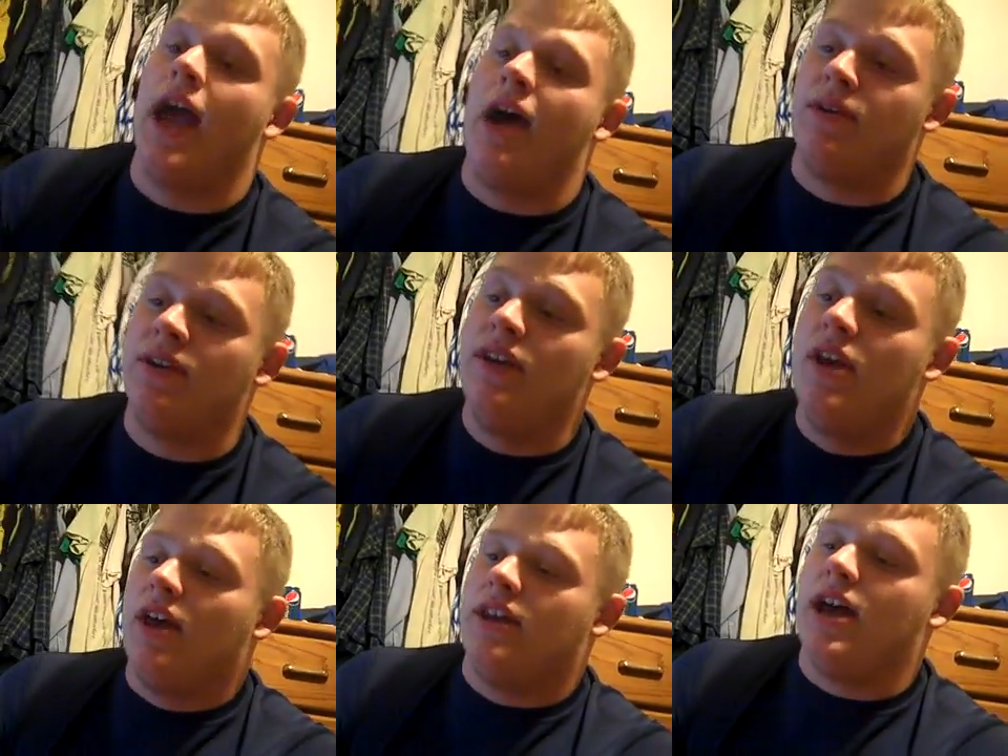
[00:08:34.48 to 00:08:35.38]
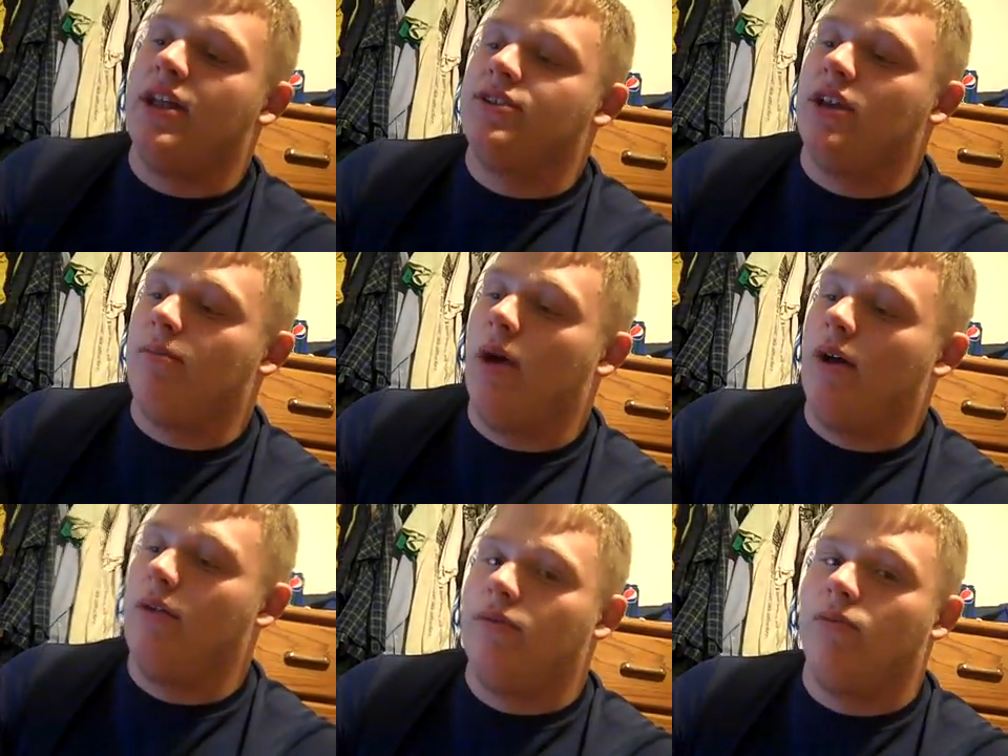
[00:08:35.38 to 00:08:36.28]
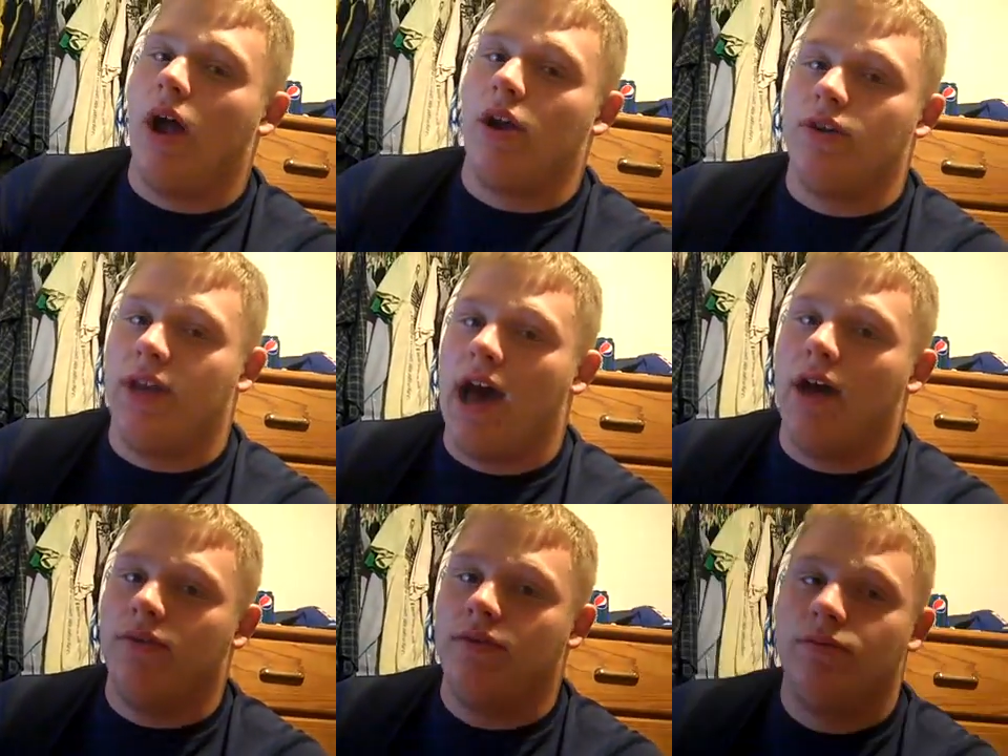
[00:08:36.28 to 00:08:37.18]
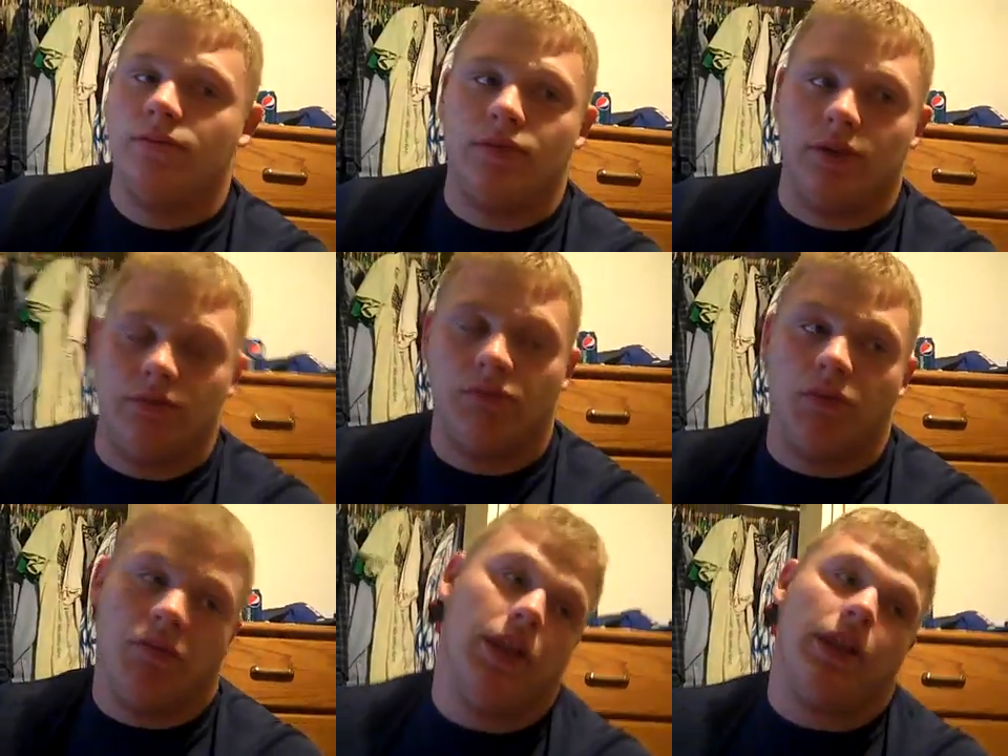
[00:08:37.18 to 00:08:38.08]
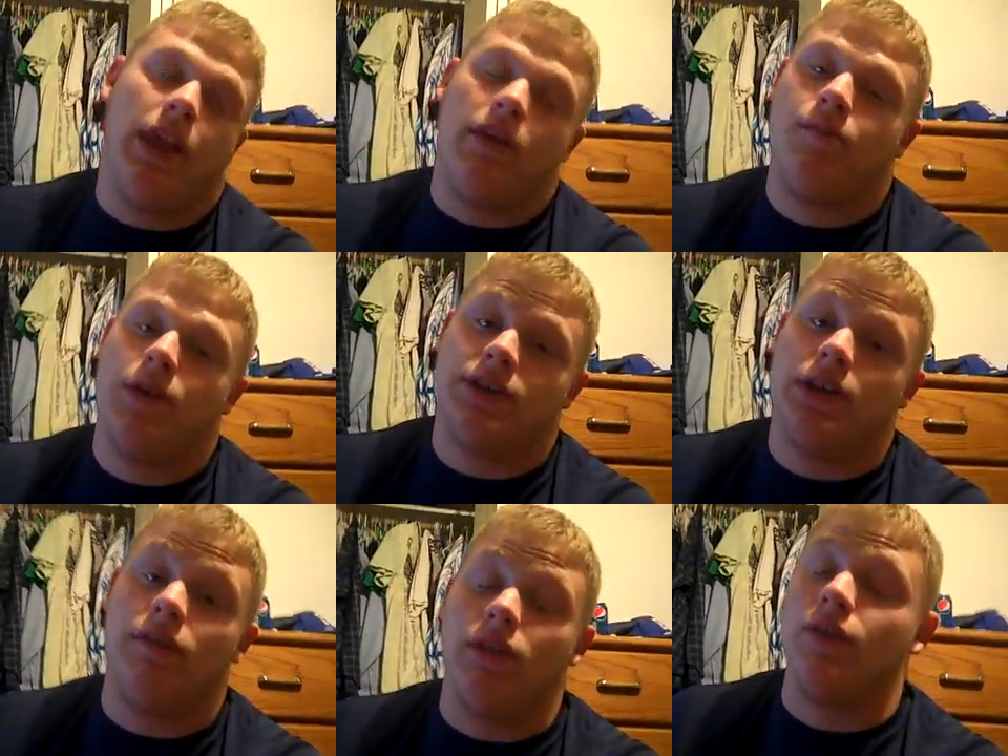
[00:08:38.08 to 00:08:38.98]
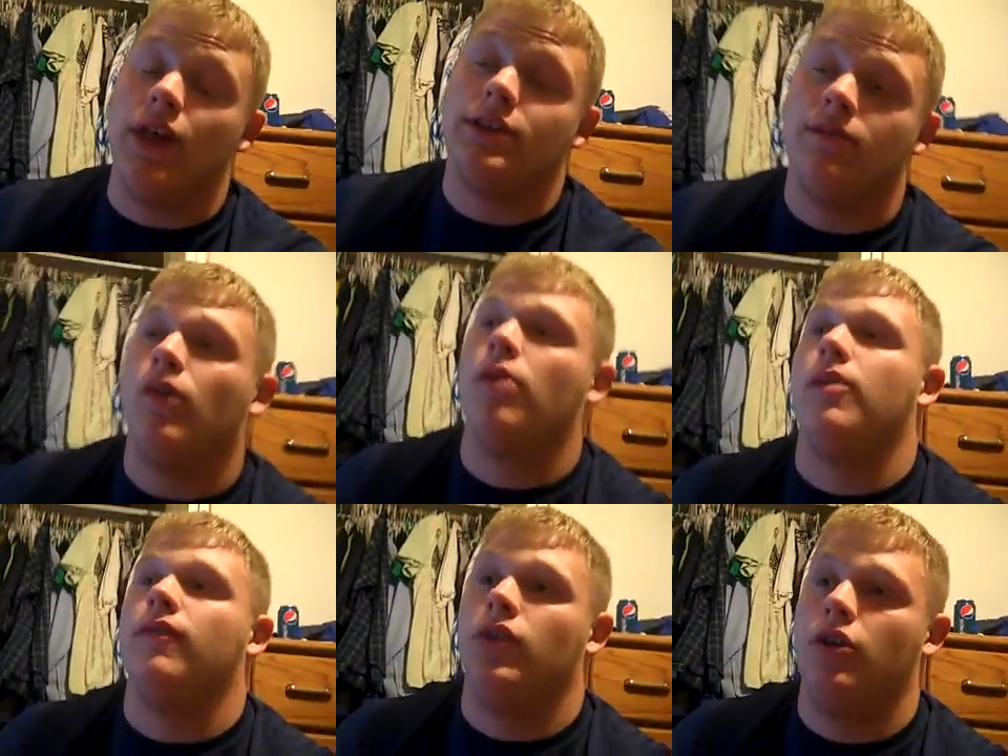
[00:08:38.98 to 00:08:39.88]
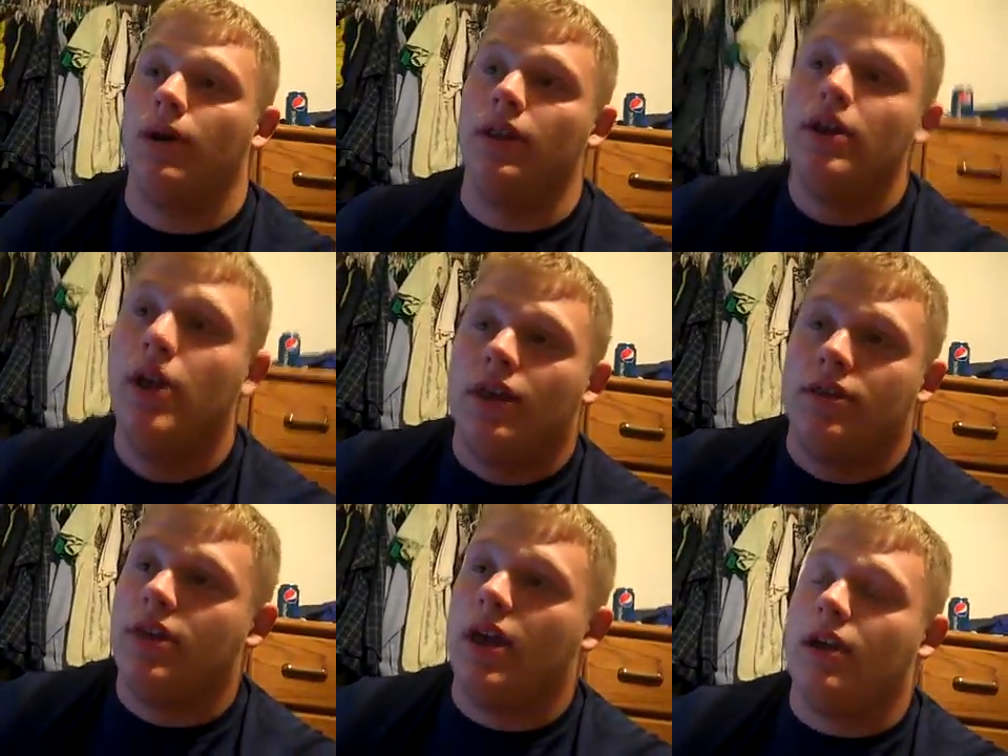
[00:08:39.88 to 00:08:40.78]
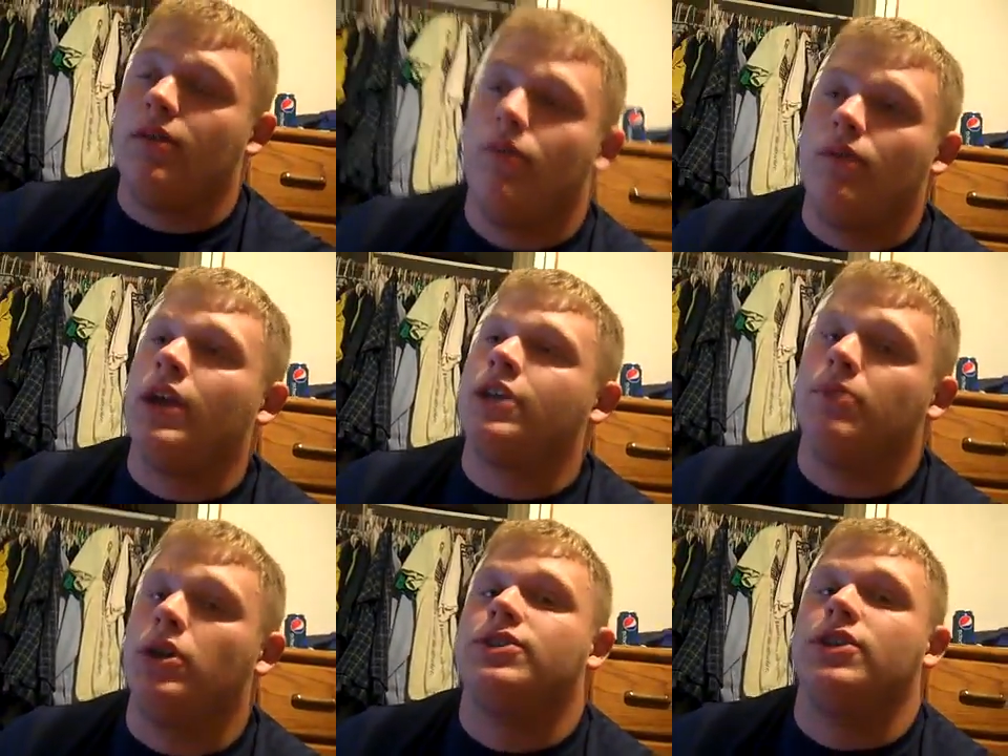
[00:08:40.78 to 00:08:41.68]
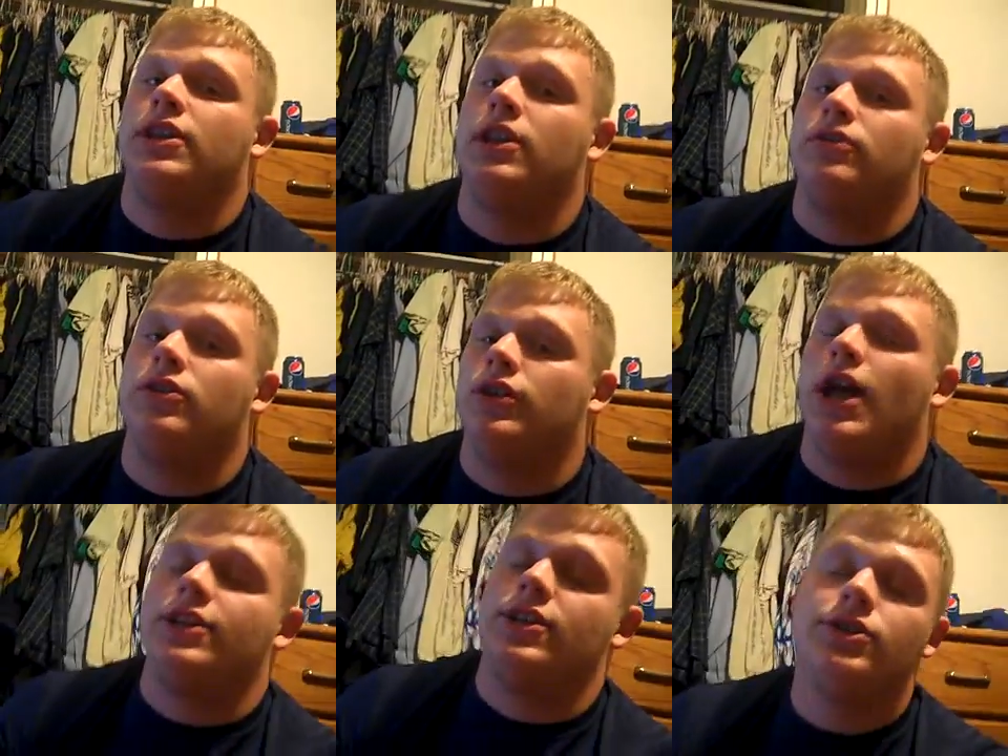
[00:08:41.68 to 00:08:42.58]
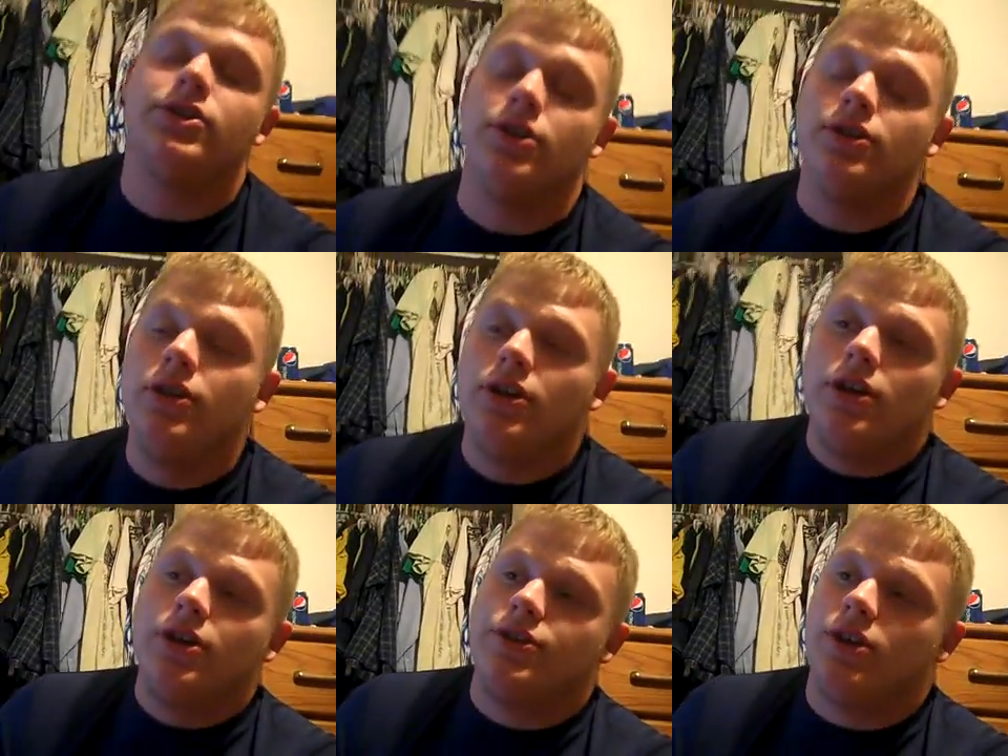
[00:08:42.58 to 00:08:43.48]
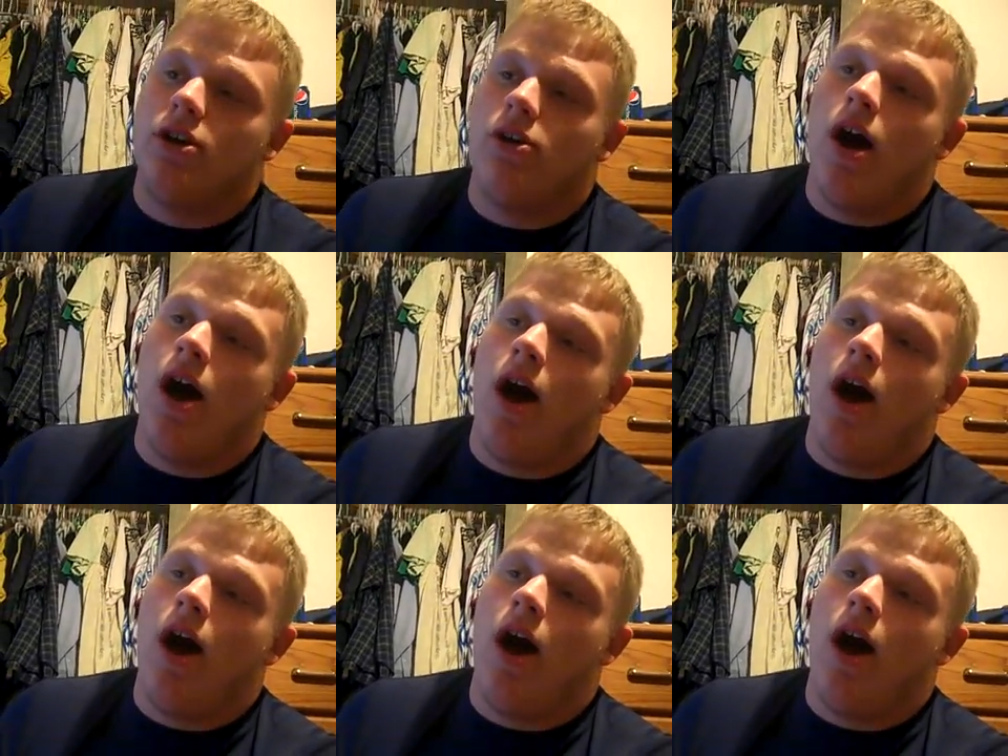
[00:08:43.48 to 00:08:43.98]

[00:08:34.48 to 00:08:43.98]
happened, not some watered down one that Navy puts in, even though that's informative too, but they experienced it and they're not censored. So